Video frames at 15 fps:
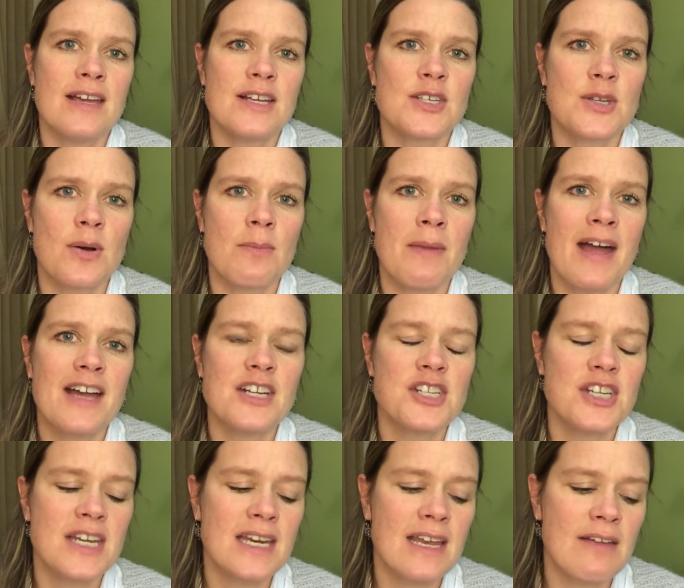So
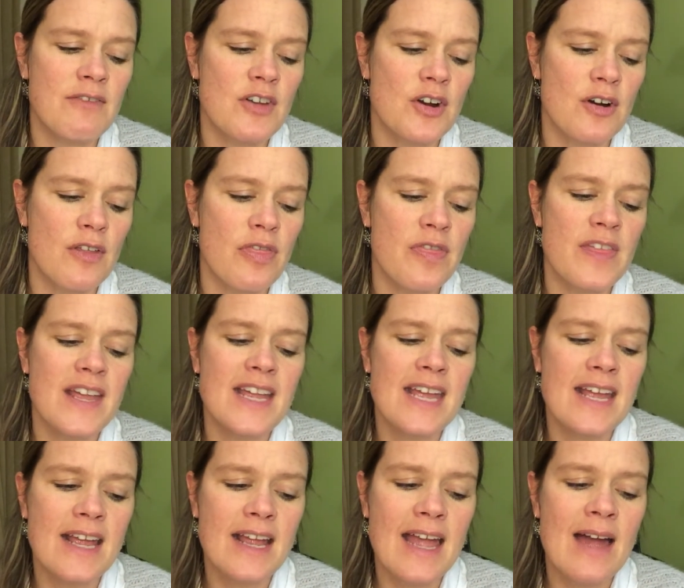imagine if you're
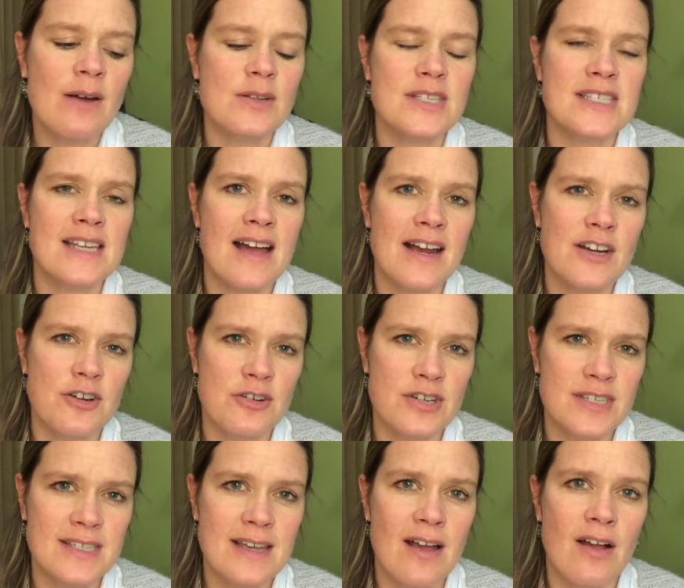thinking outside
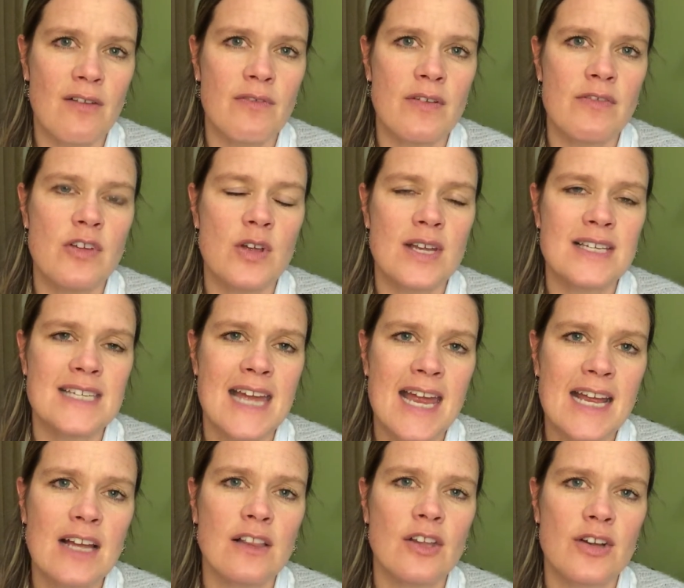yourself, if you can
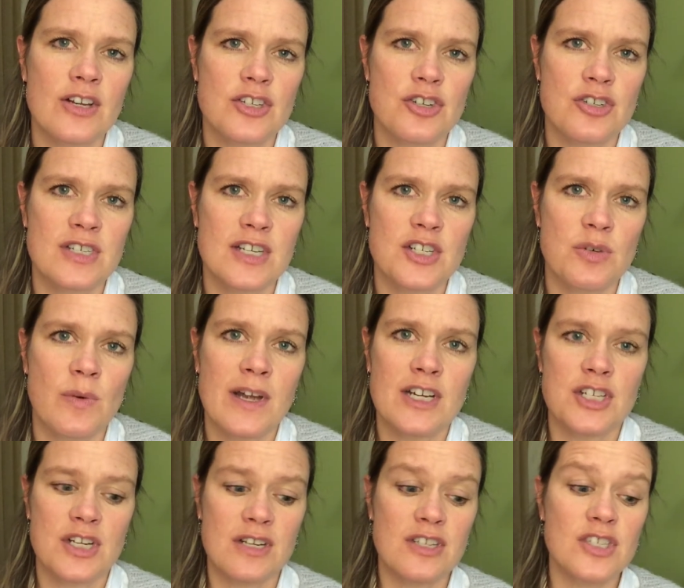take a look at your
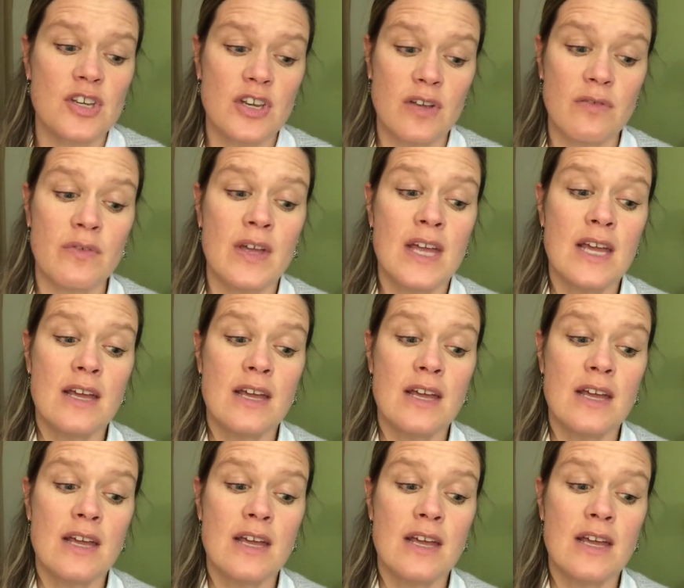situation. So you've